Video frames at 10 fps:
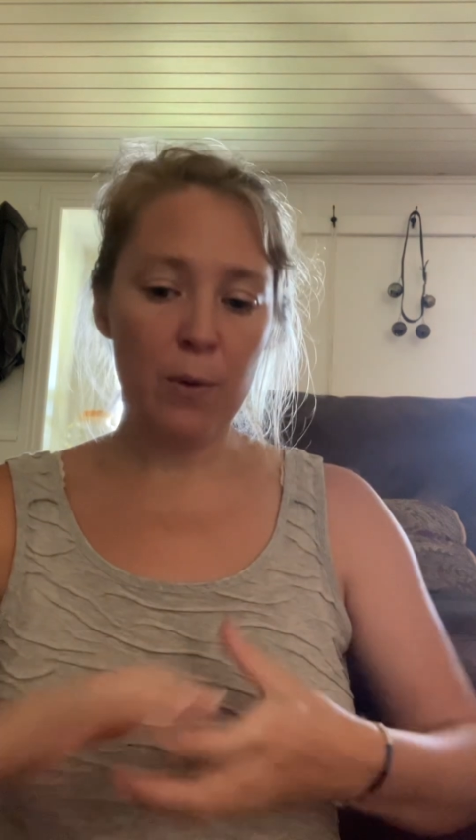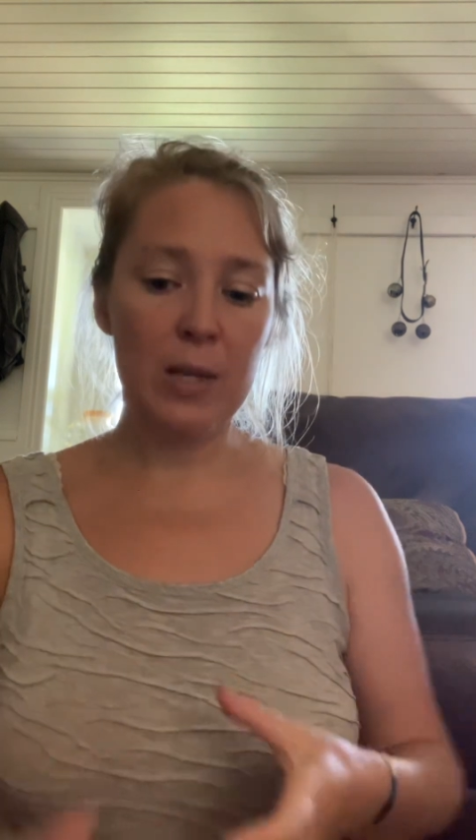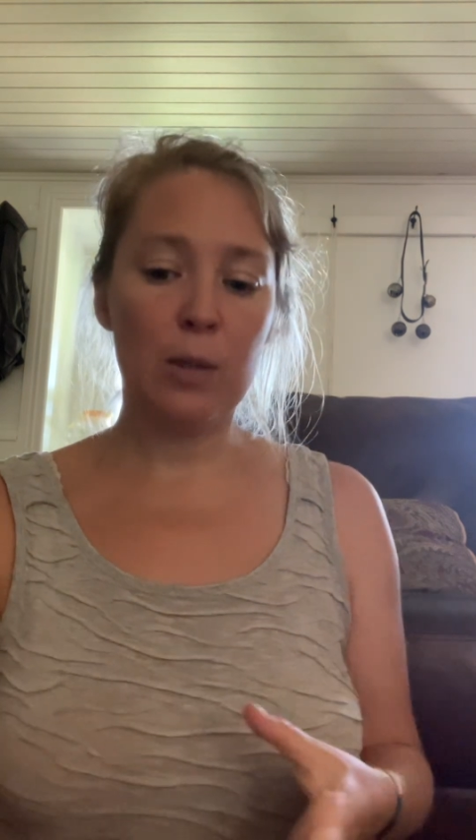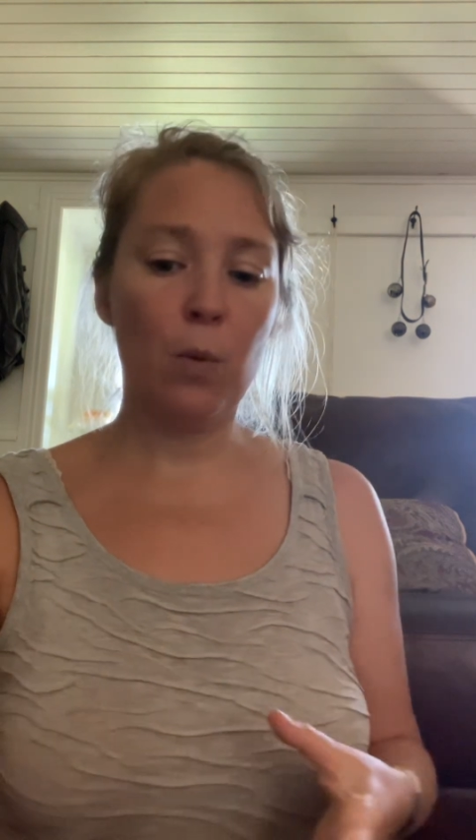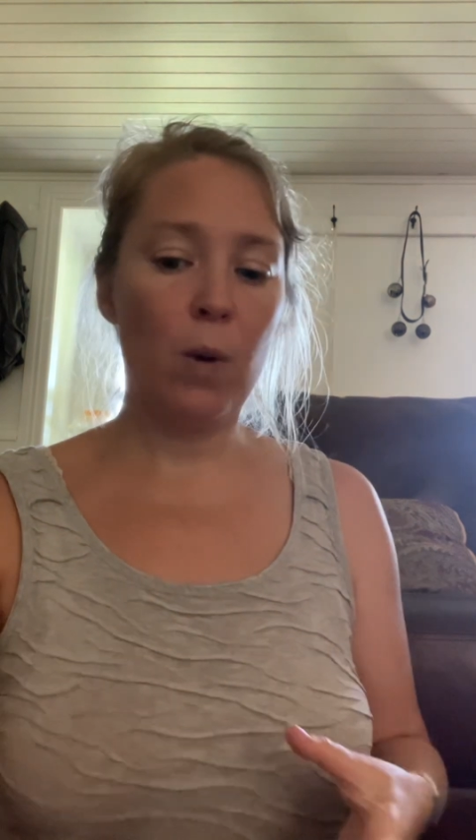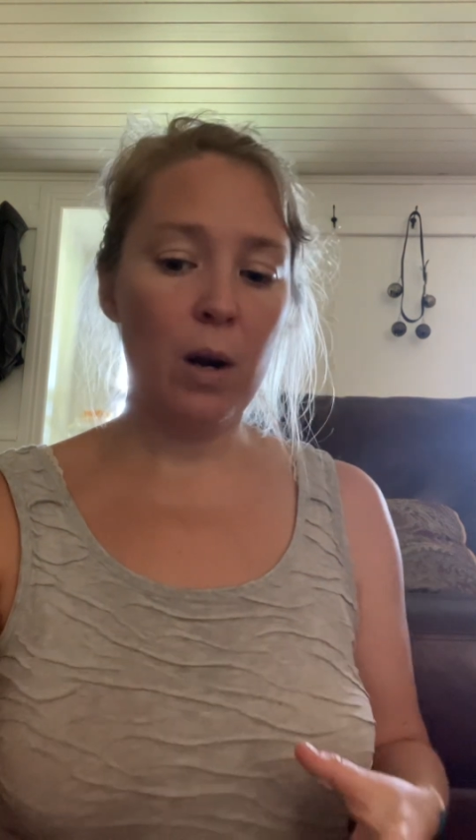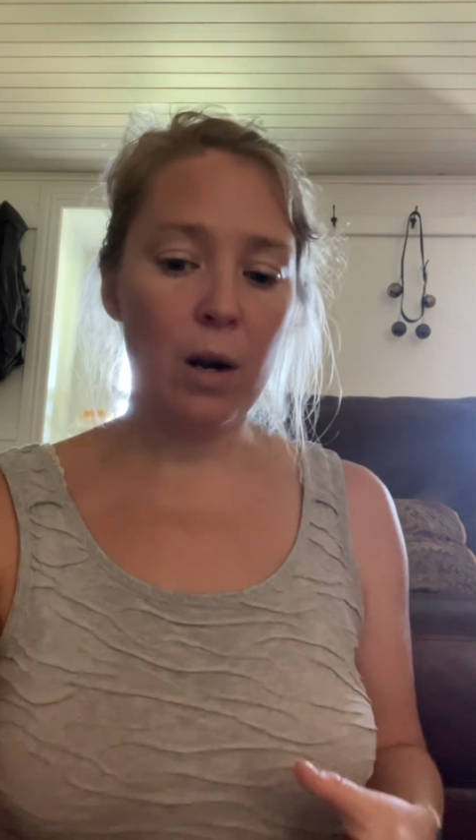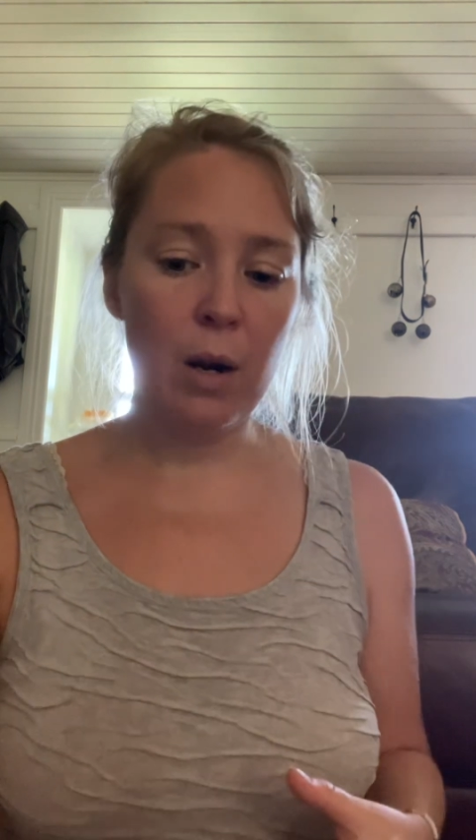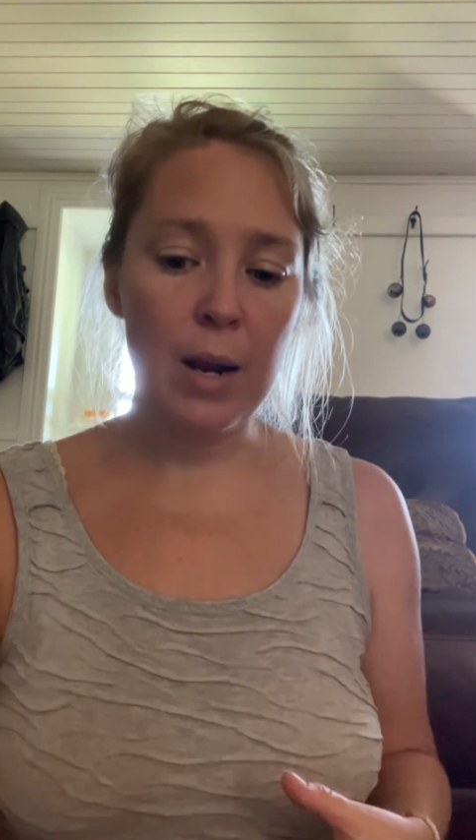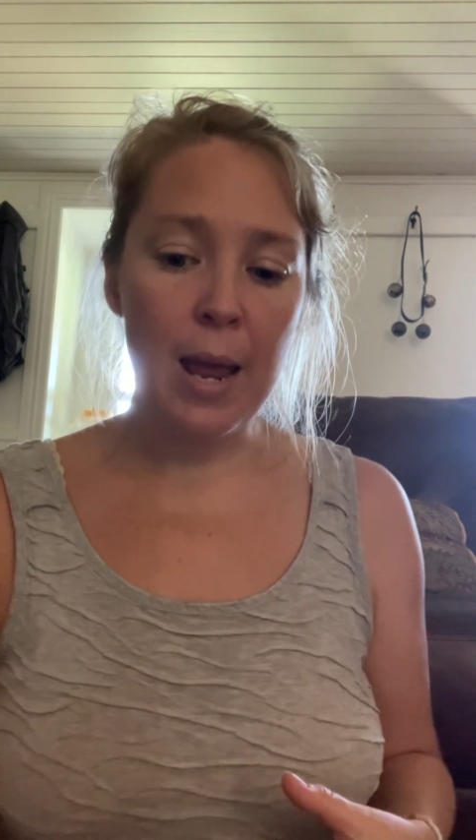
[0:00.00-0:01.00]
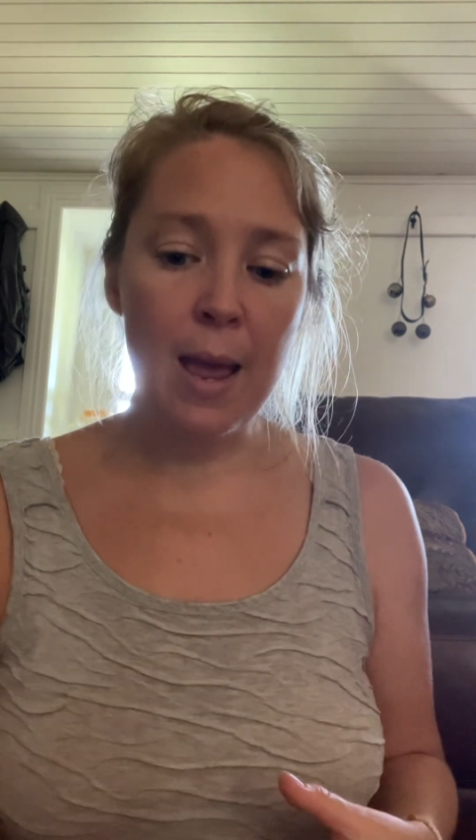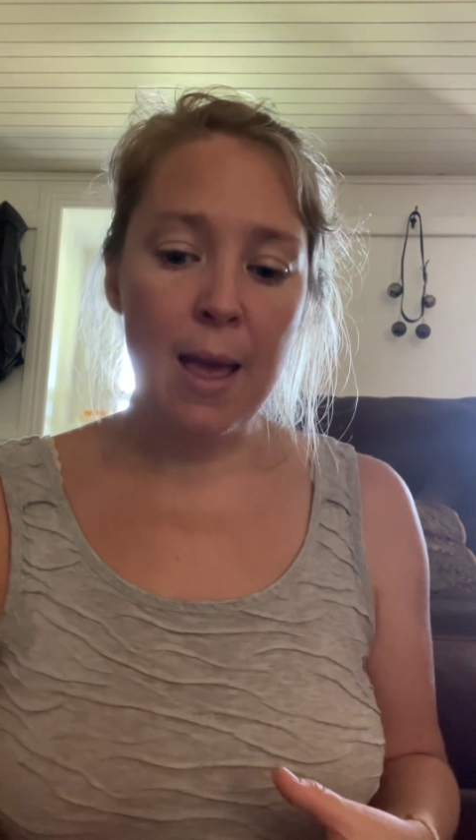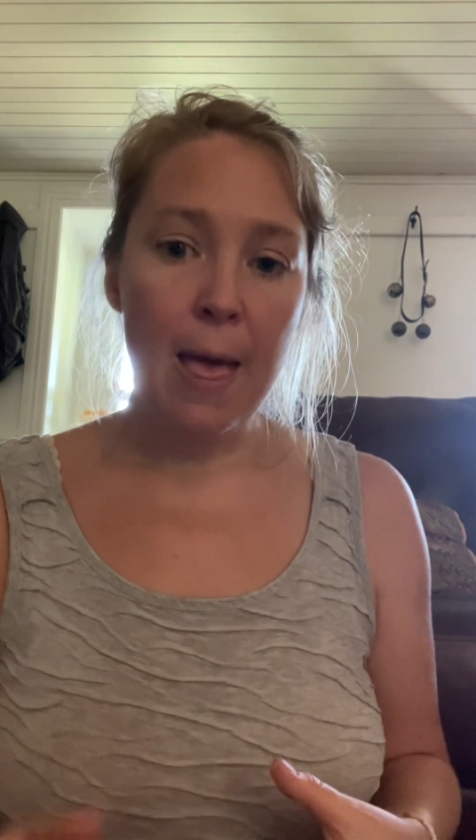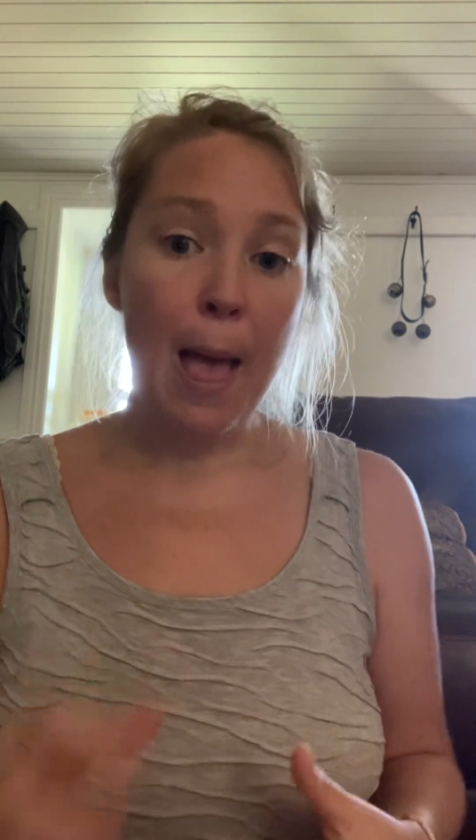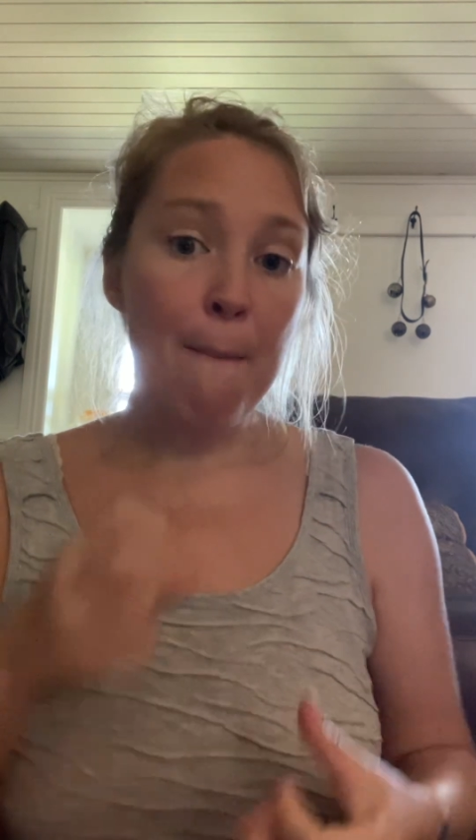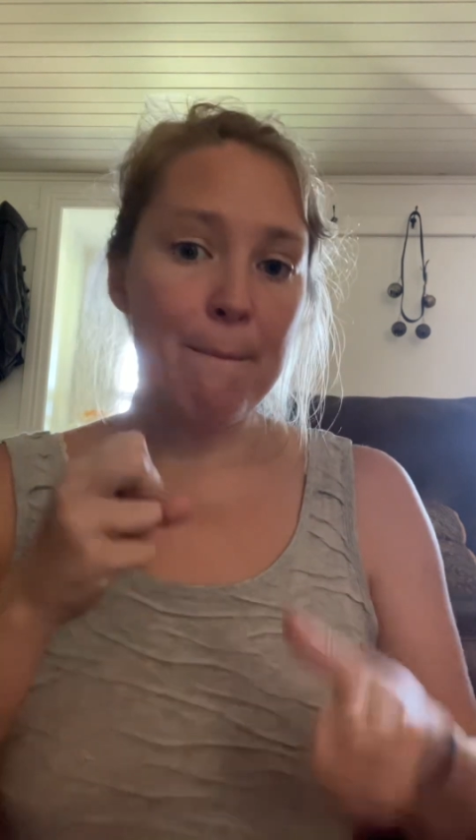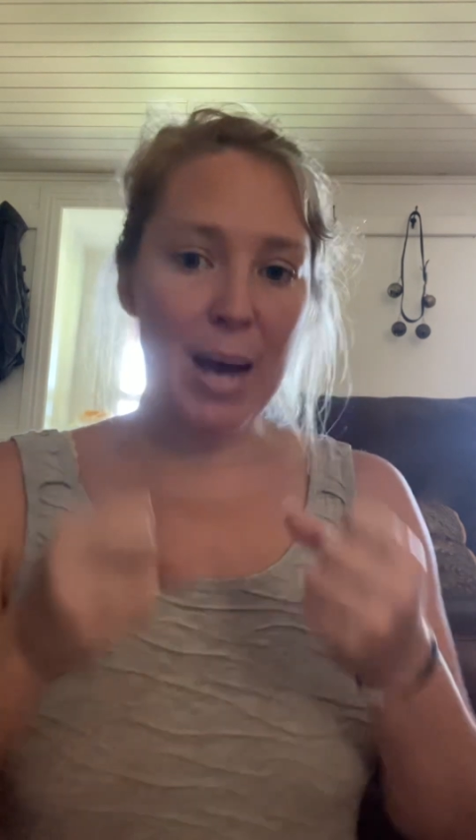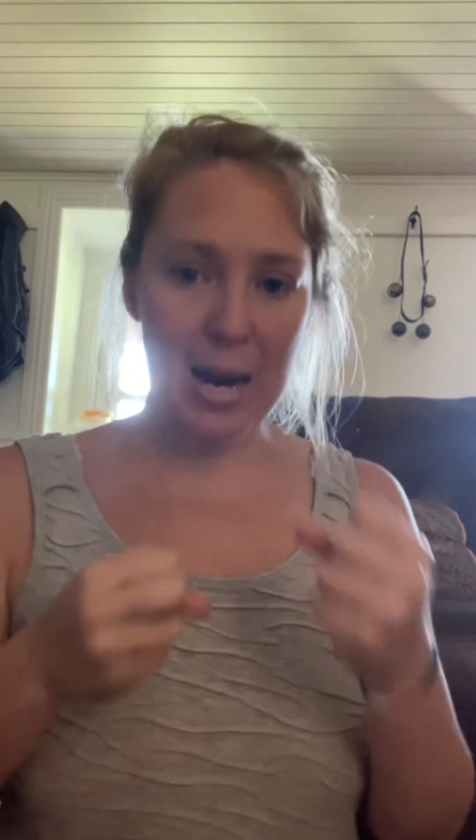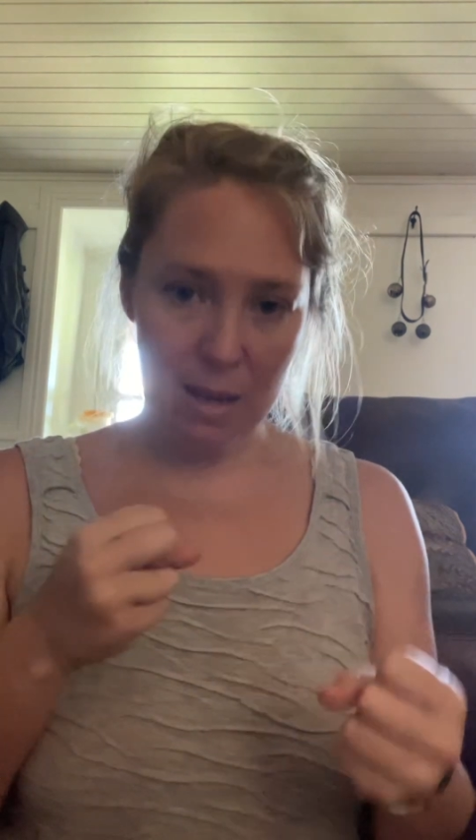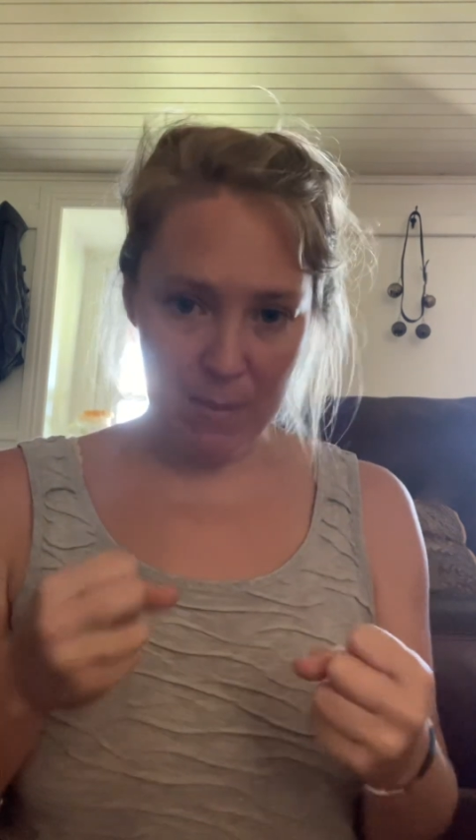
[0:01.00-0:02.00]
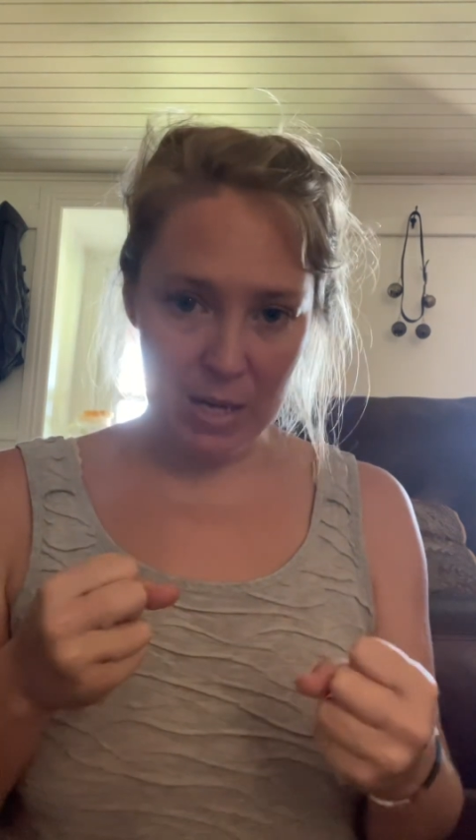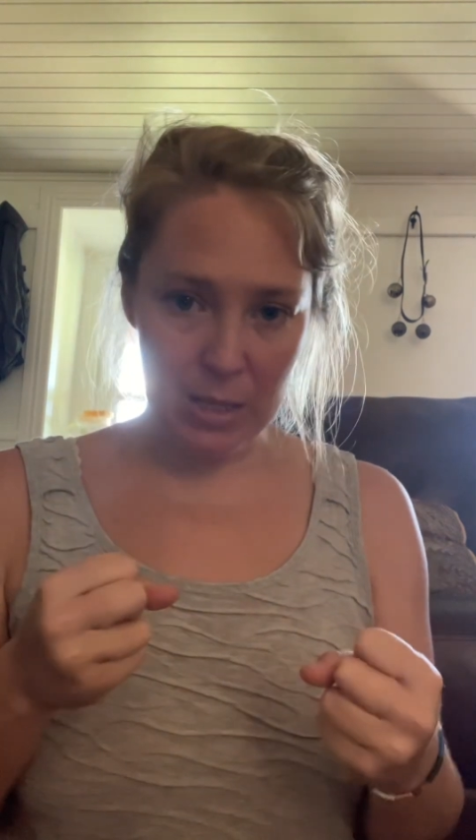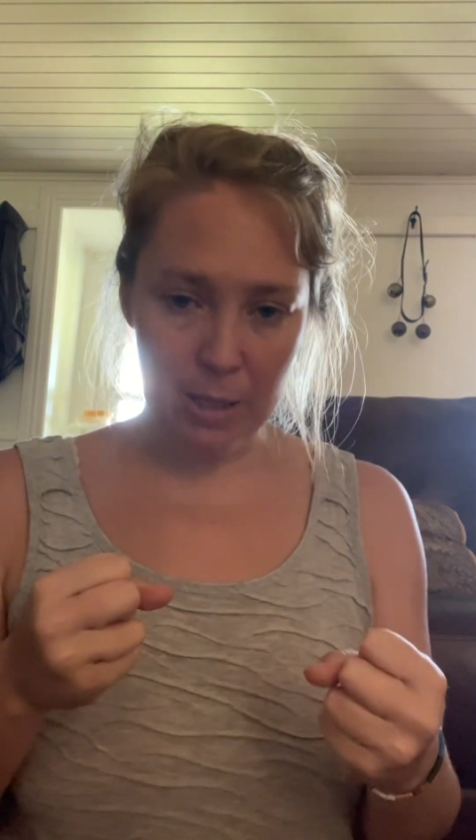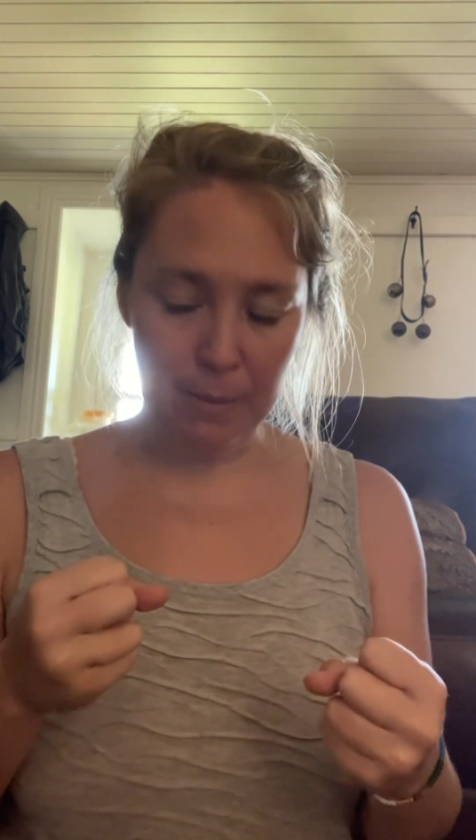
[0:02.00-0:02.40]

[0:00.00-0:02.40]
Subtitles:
this word embodiment.